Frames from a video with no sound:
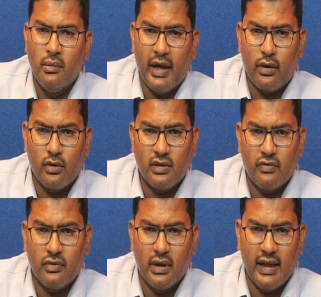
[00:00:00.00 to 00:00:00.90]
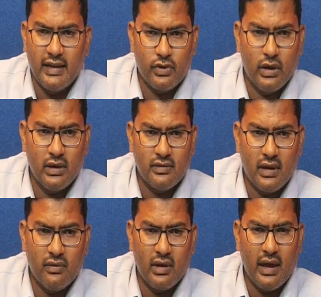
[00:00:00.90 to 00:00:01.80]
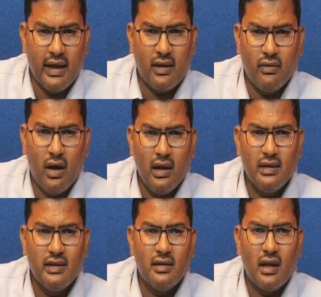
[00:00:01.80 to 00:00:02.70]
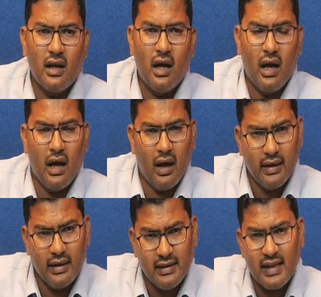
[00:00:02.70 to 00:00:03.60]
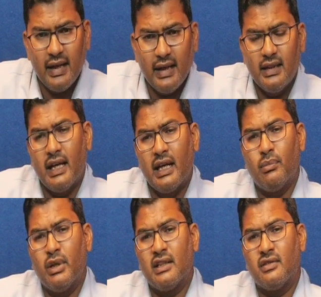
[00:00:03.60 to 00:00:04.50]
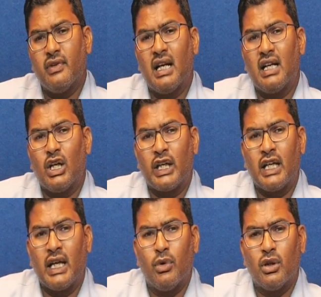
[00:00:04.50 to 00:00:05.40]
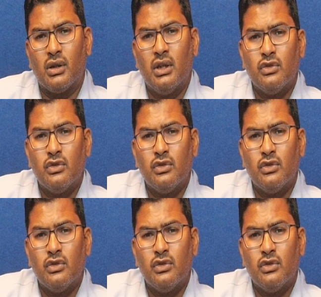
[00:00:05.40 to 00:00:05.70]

Microsoft SQL Server, like all these are inside the AWS we are talking about.